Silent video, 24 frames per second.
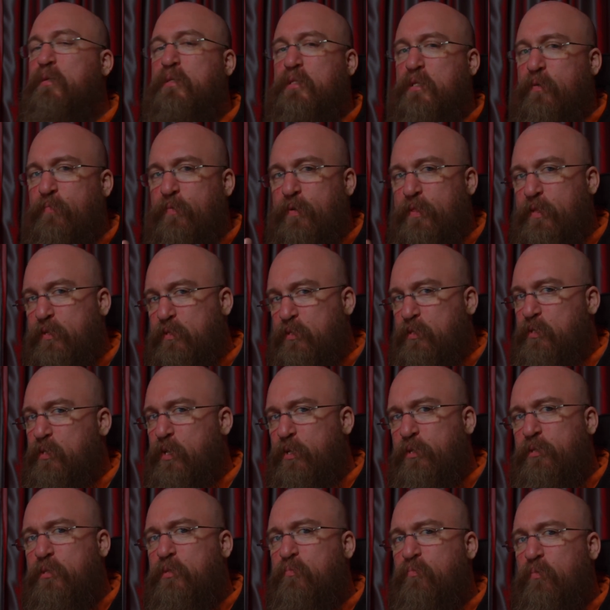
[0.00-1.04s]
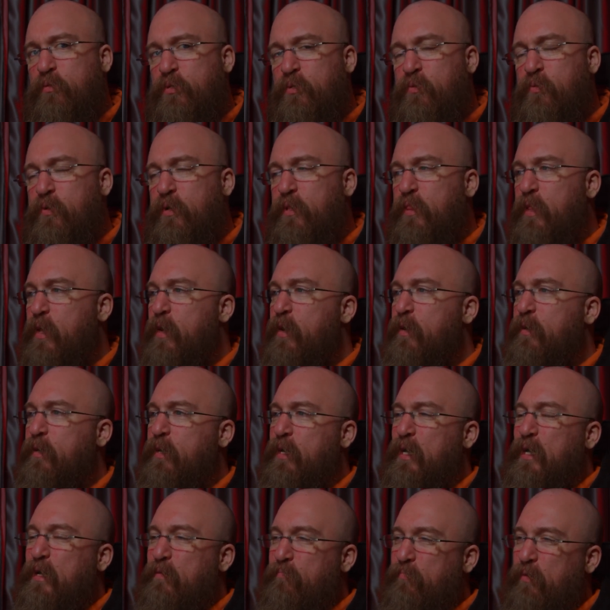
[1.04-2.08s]
Some of the synths were doing that,
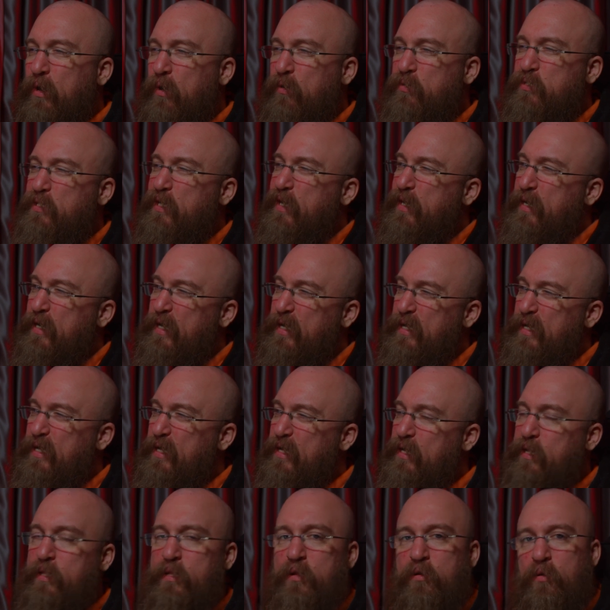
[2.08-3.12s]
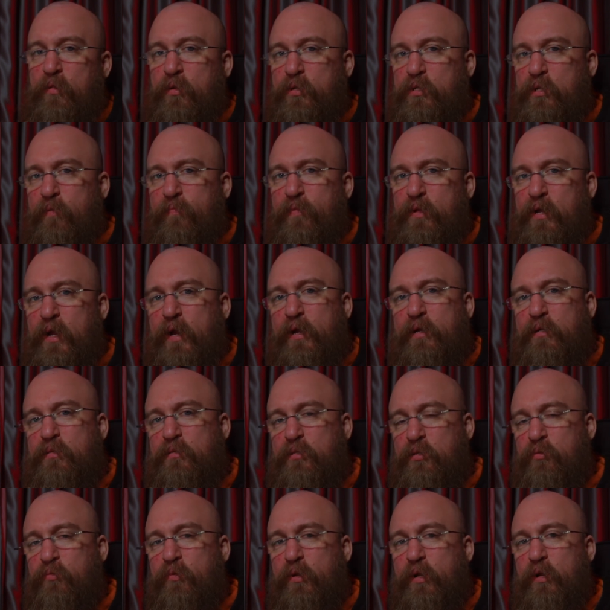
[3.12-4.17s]
but I was like, you know, there's something I can
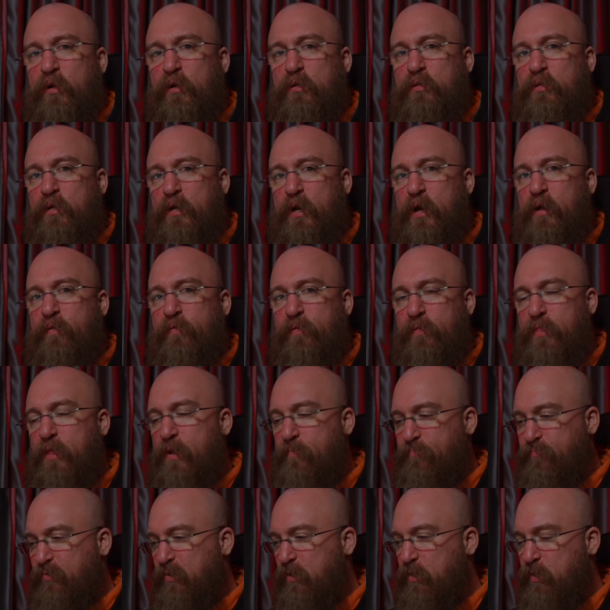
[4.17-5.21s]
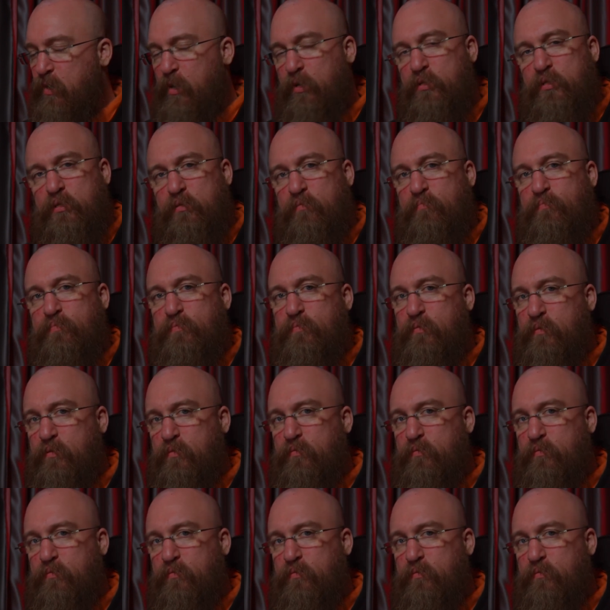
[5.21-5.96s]
do here to kind of get that percussive